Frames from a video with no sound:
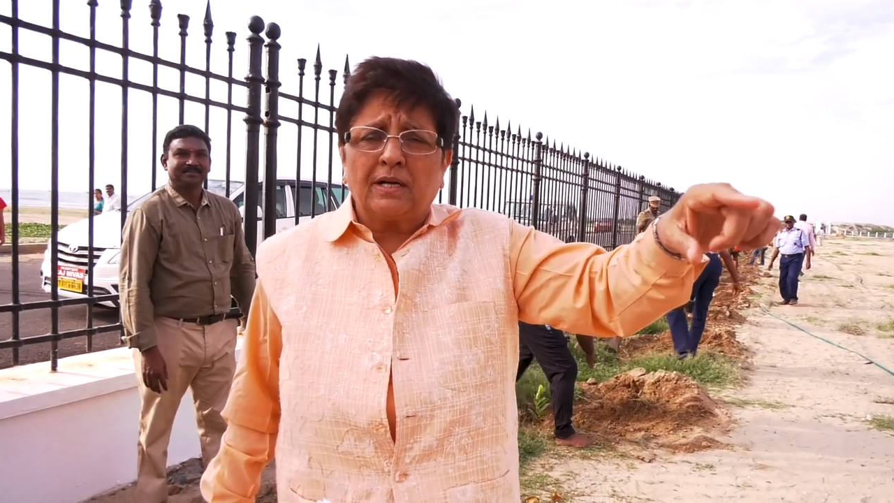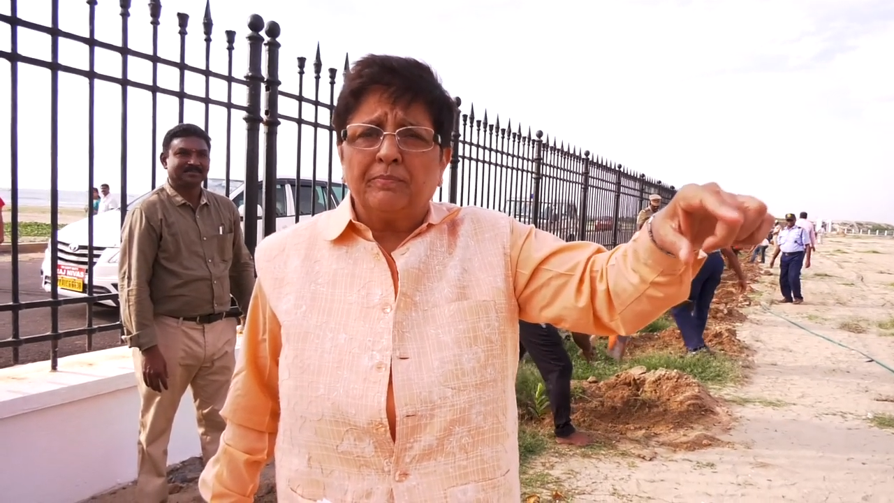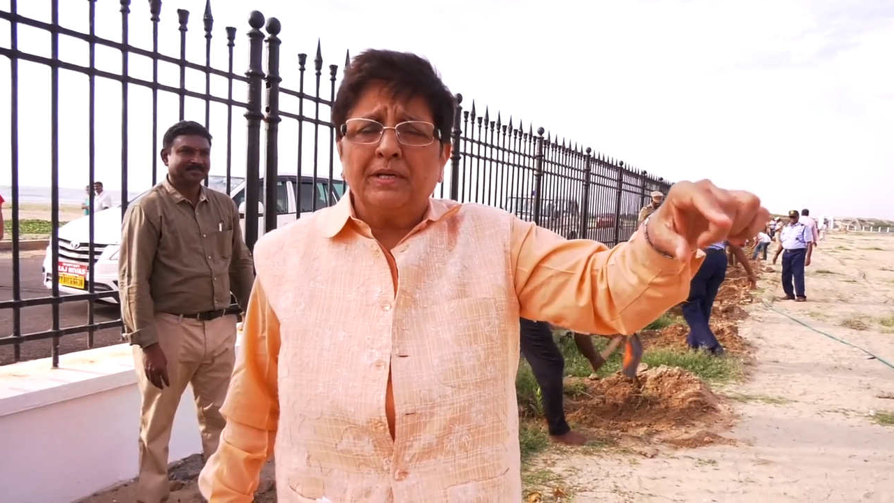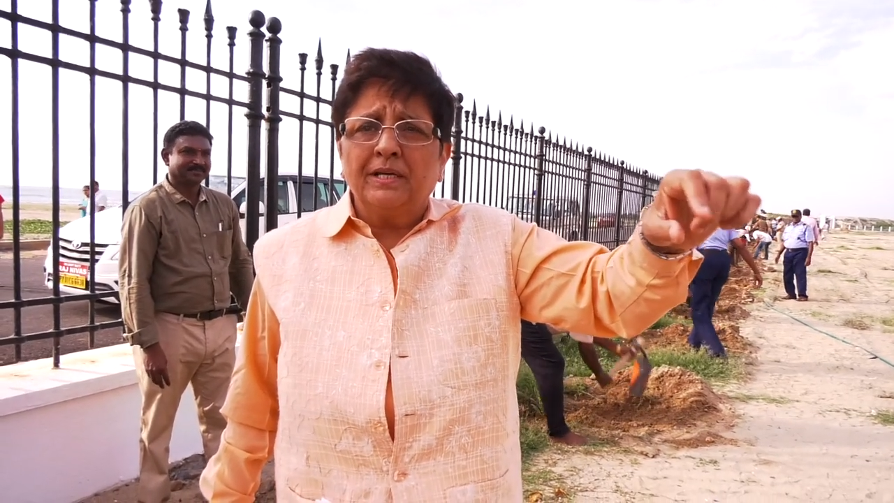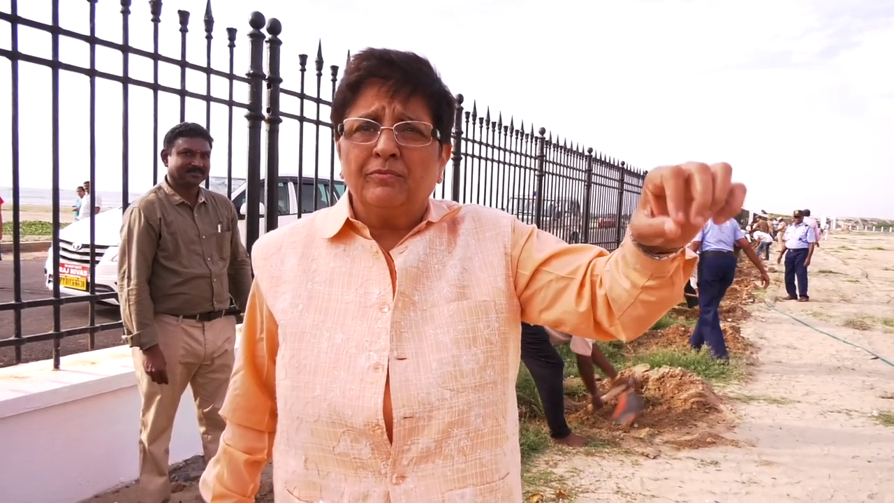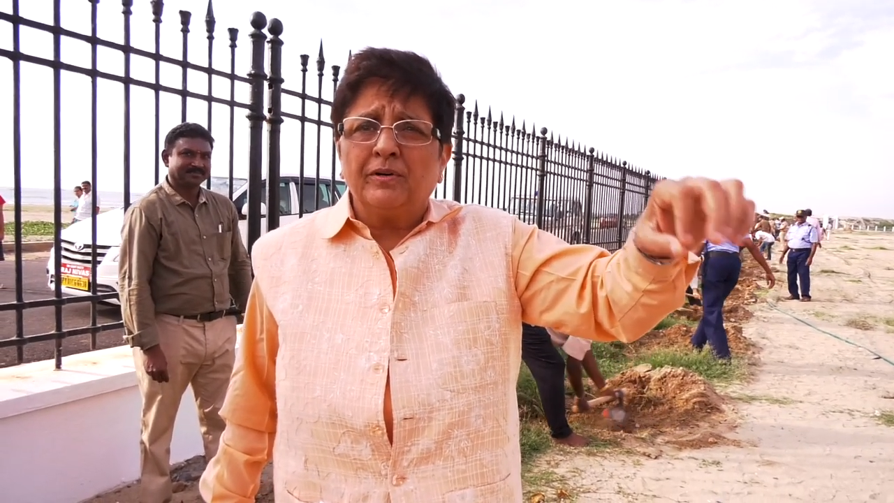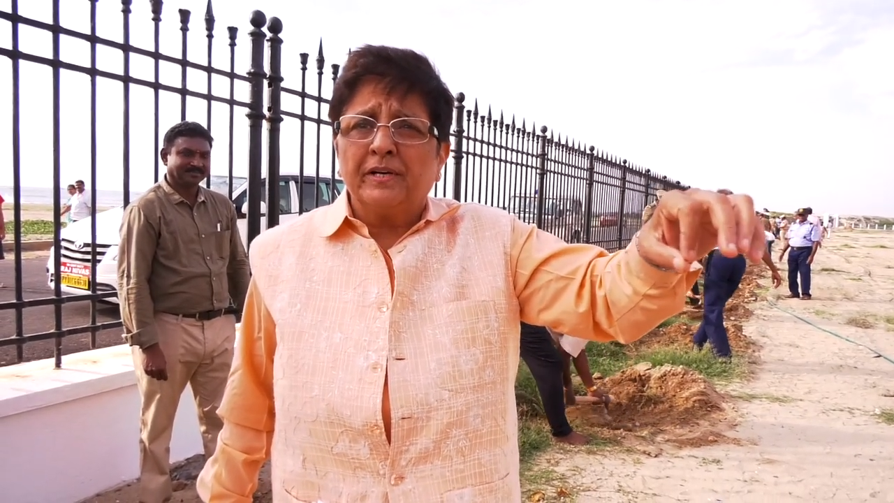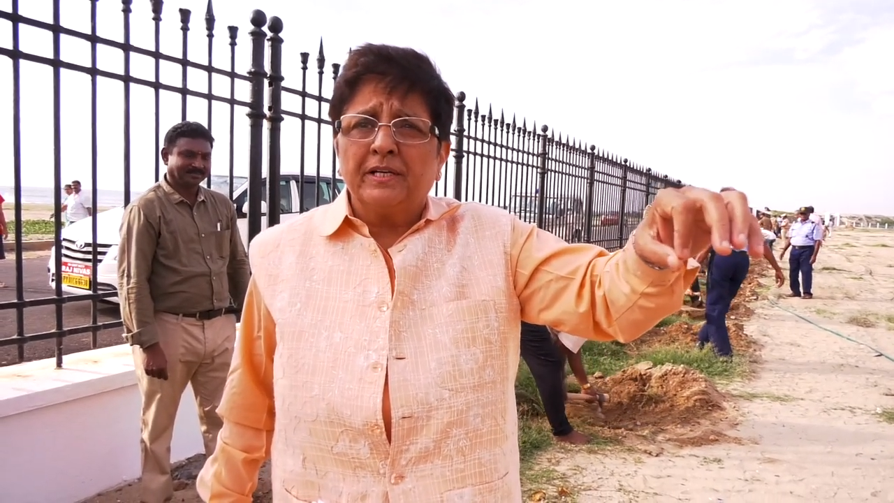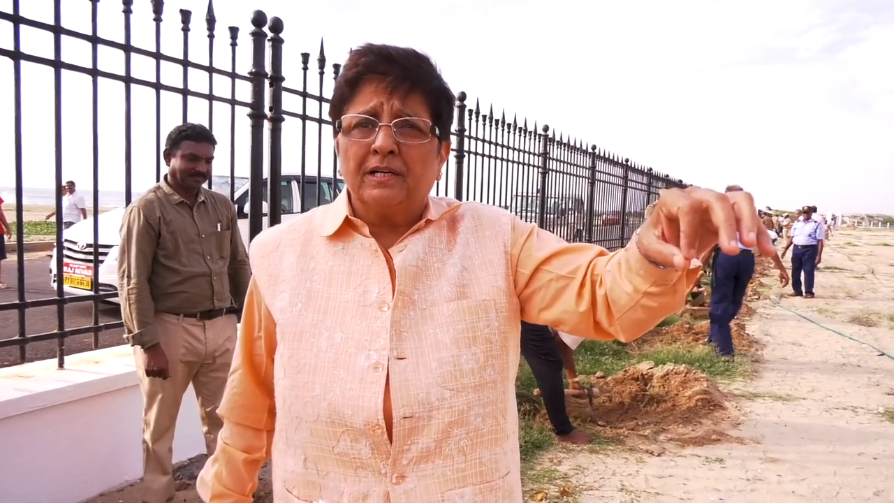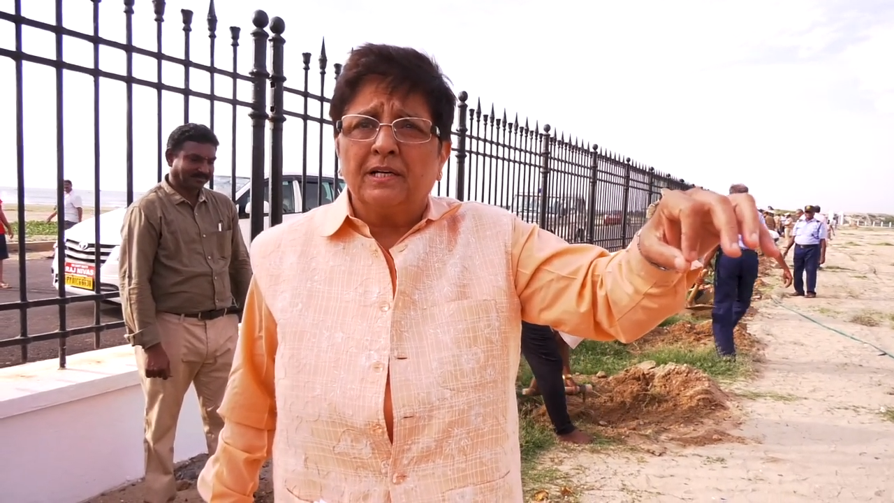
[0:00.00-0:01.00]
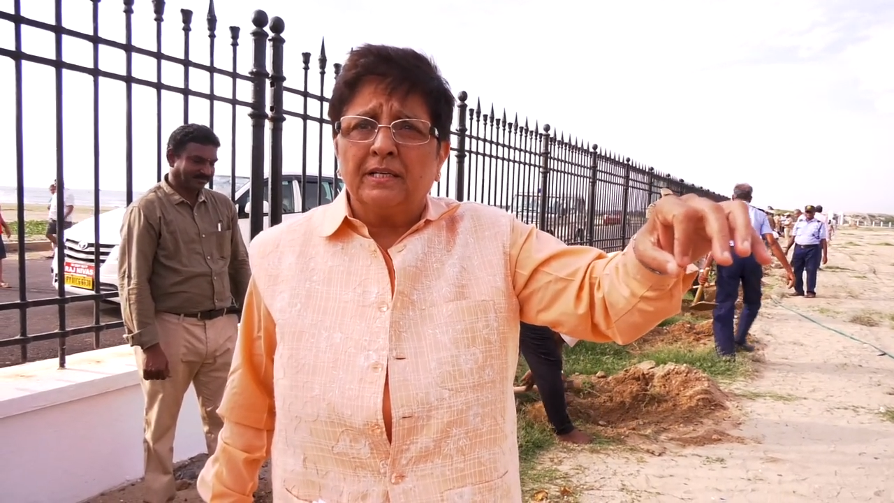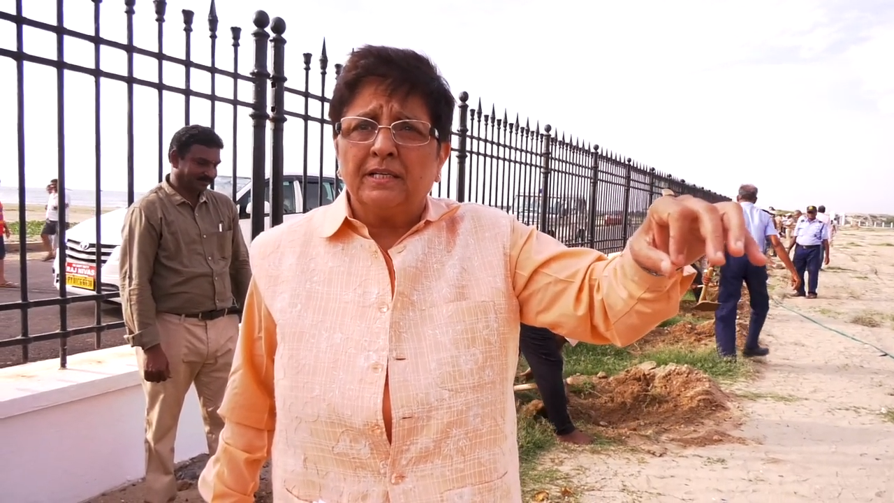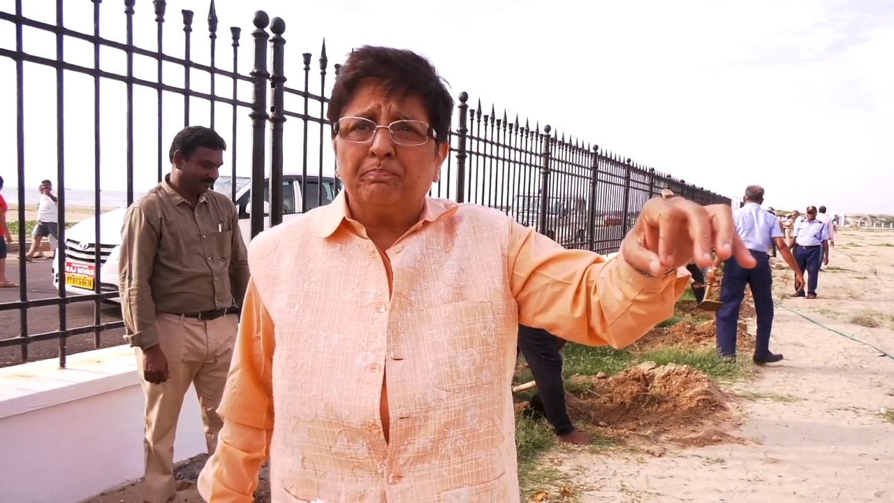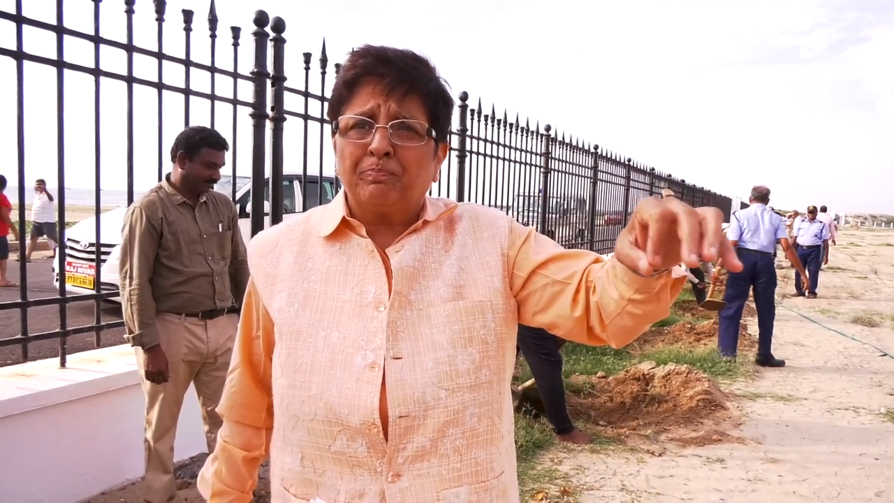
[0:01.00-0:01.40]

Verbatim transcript: coming in very early,